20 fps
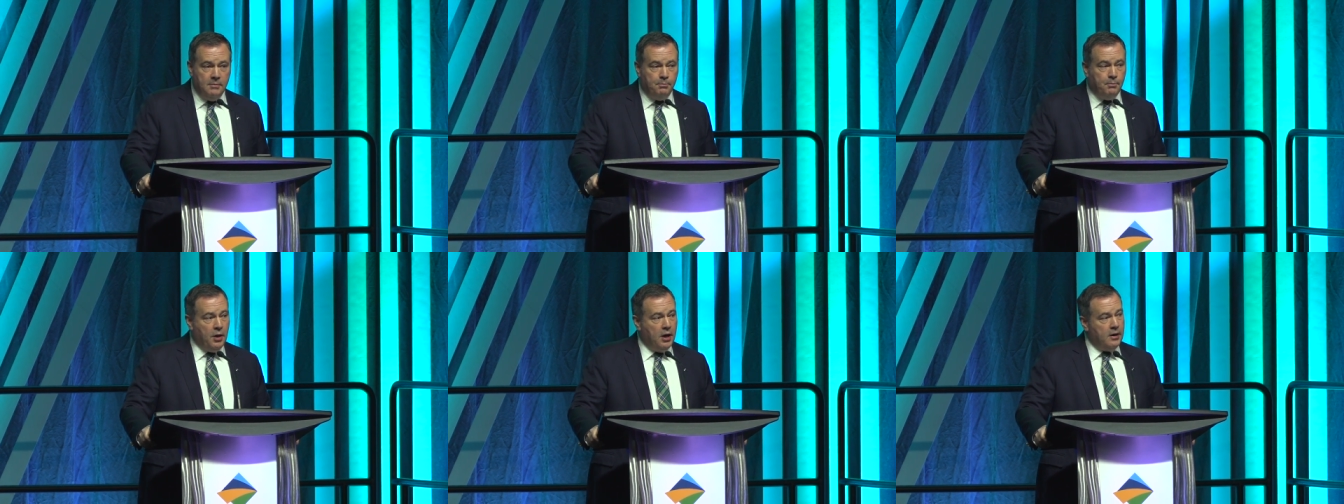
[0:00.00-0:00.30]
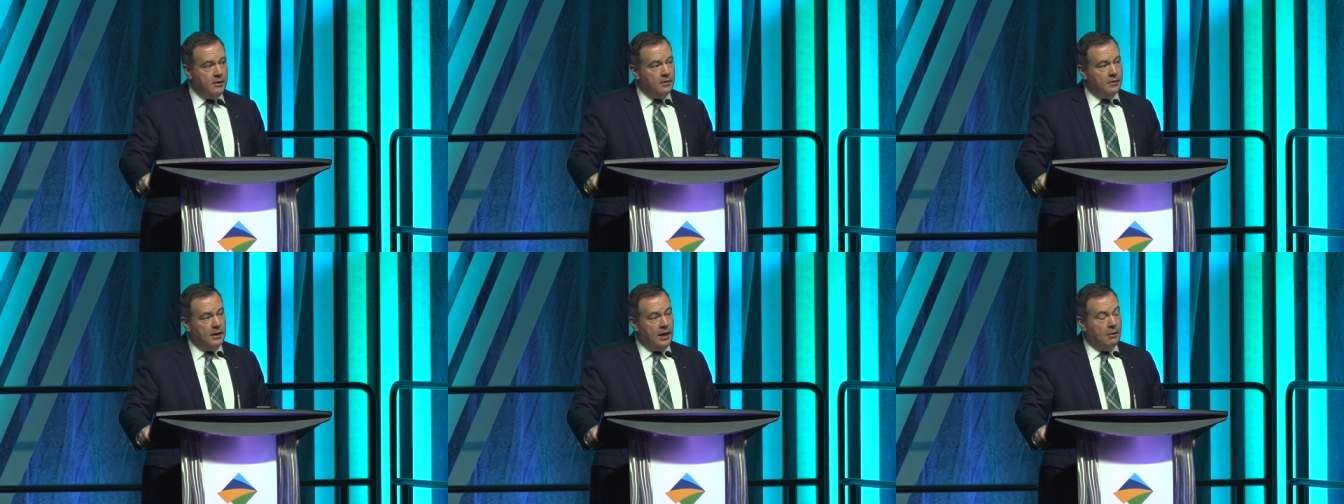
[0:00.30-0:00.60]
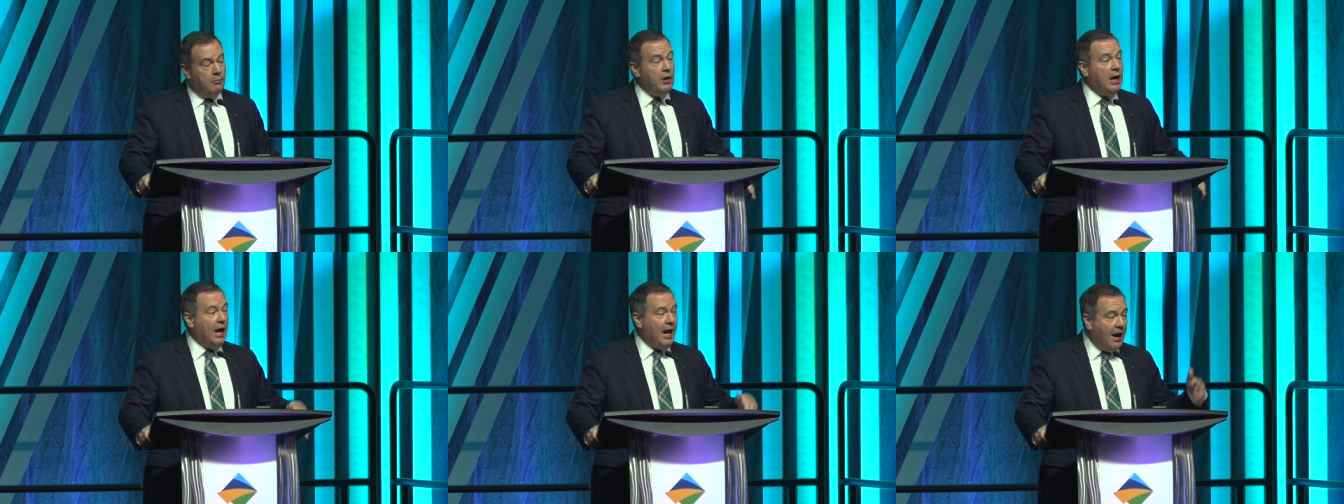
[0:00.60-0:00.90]
But,
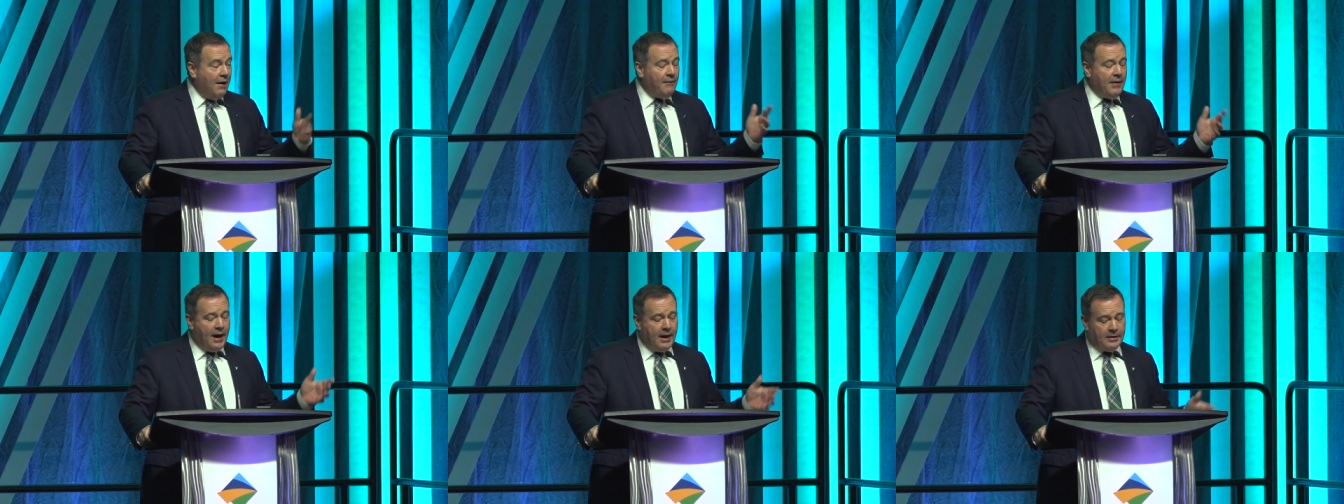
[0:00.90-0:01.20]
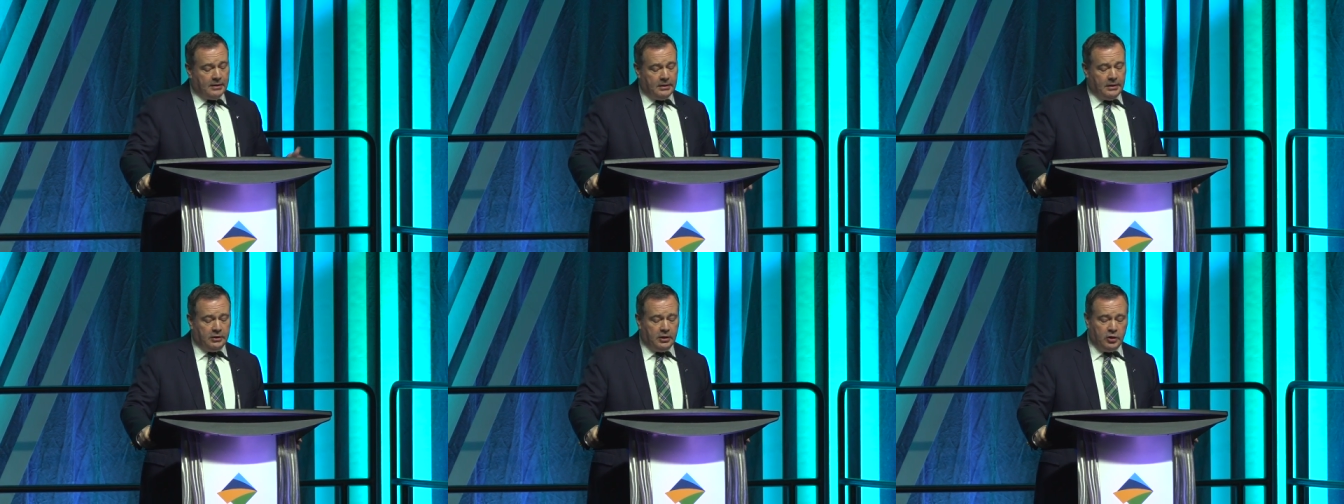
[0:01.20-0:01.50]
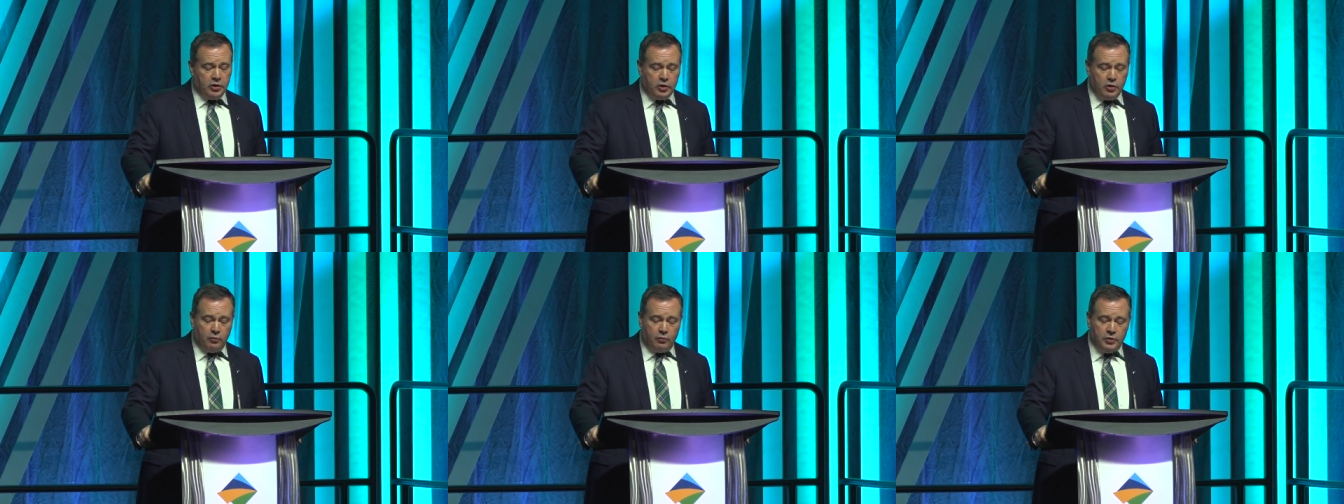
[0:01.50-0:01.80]
and we have added
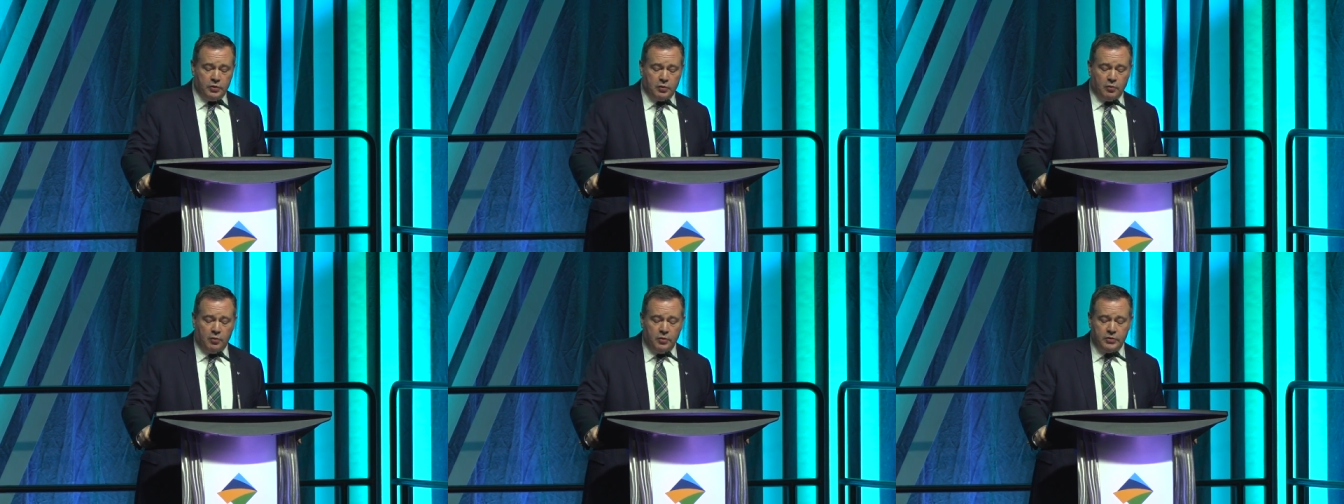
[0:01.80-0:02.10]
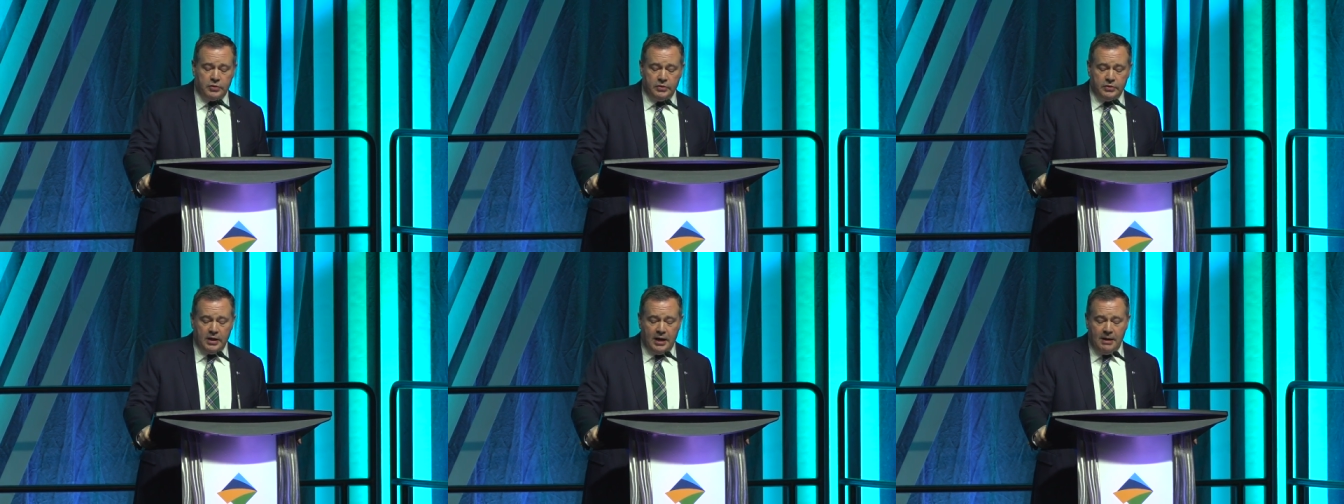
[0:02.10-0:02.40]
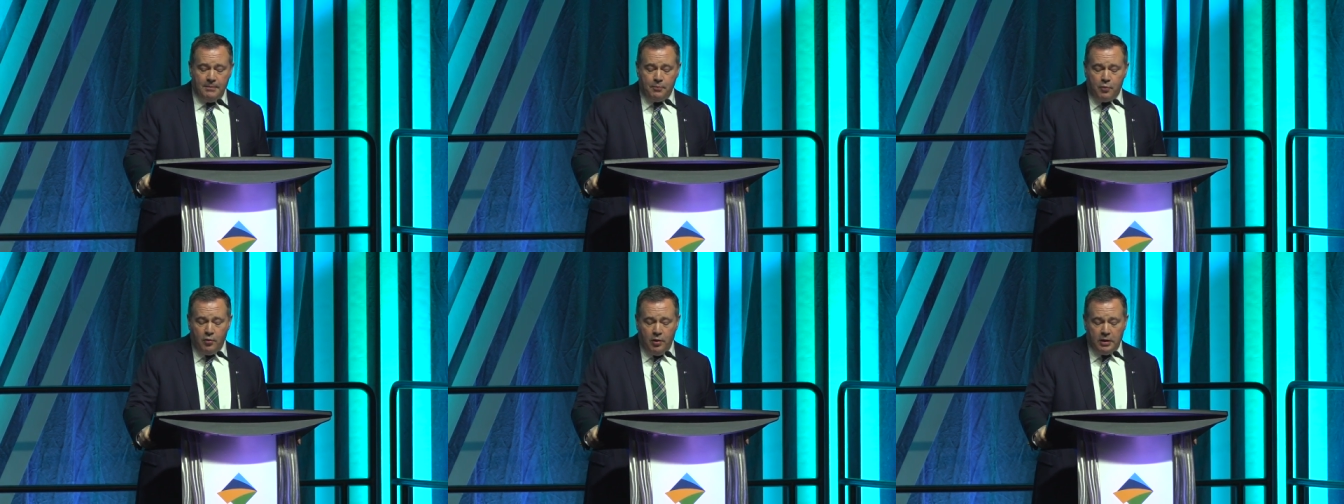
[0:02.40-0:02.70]
additional resources,
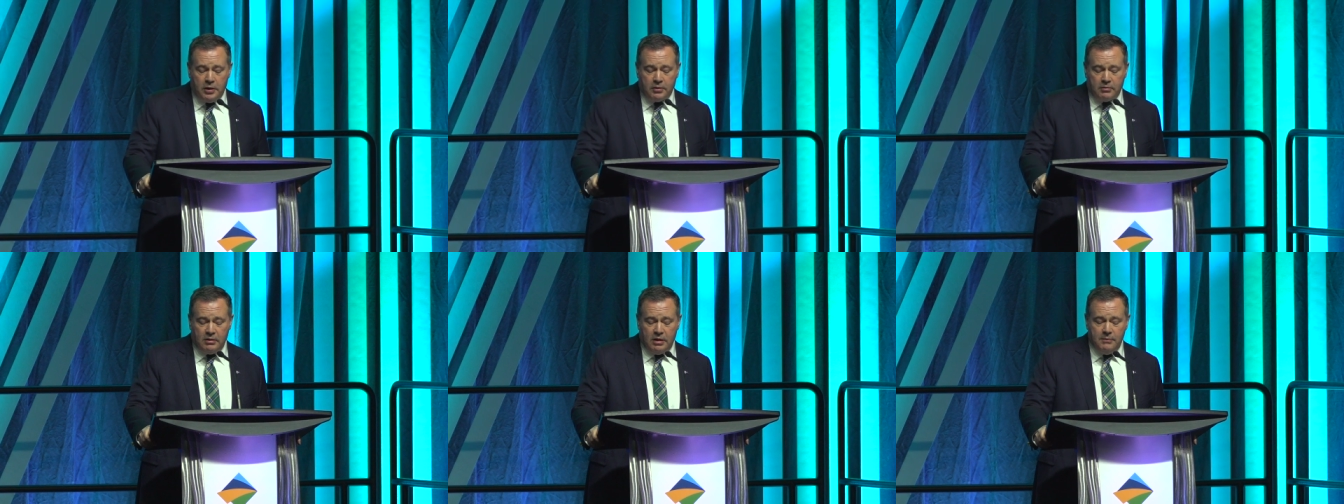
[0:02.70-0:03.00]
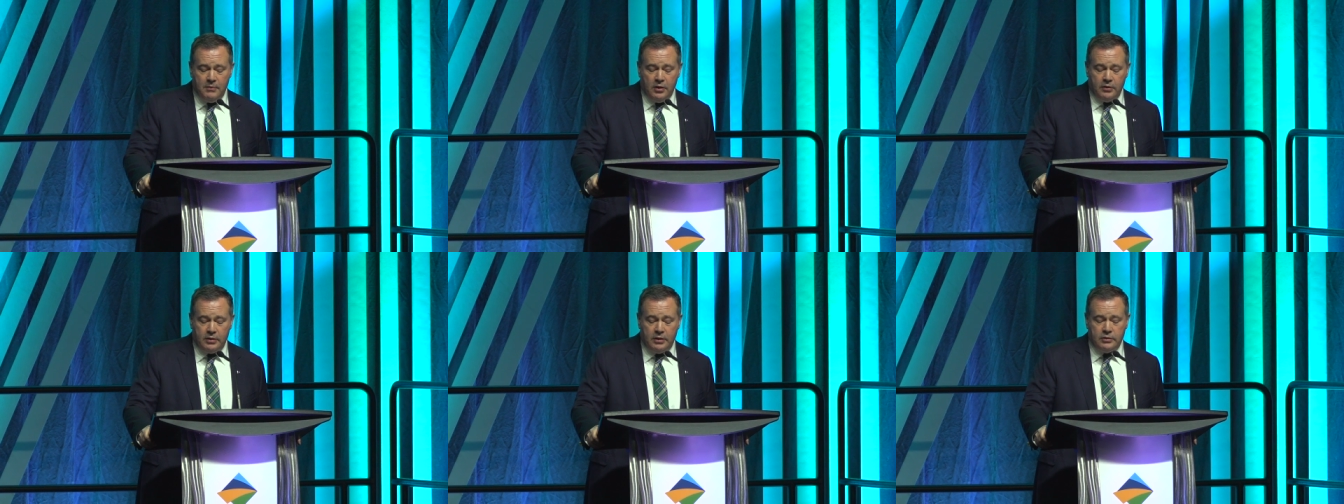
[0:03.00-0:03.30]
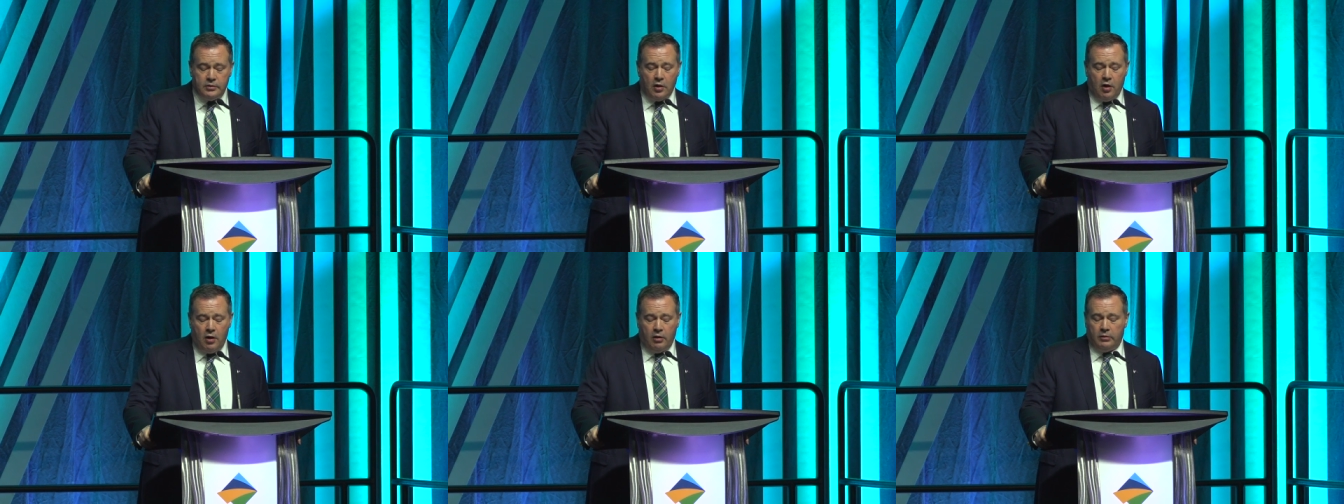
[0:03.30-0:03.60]
$8.3 million